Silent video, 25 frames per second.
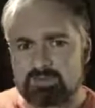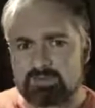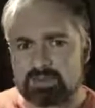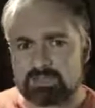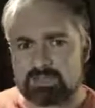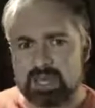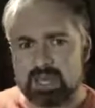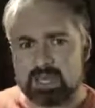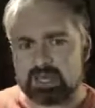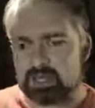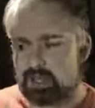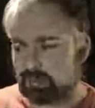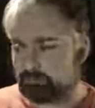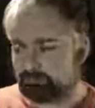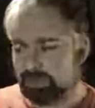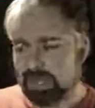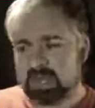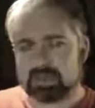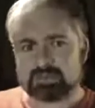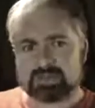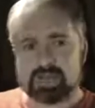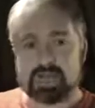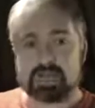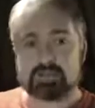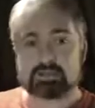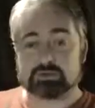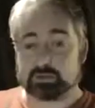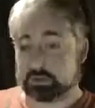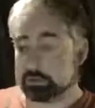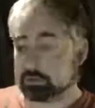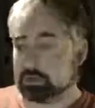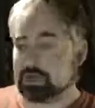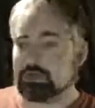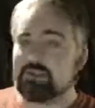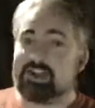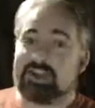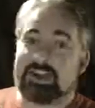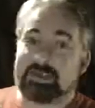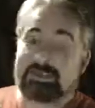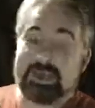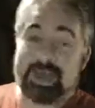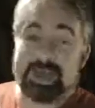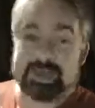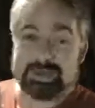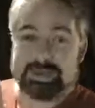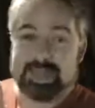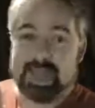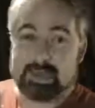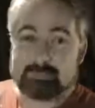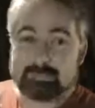ever done about Android or even
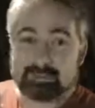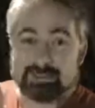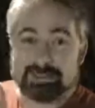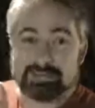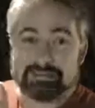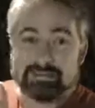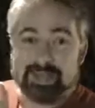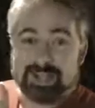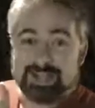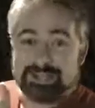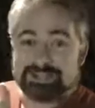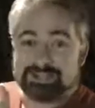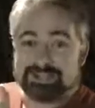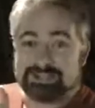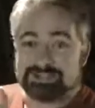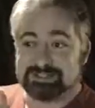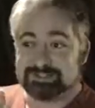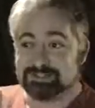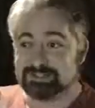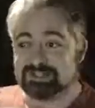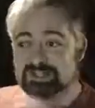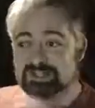about Apple devices,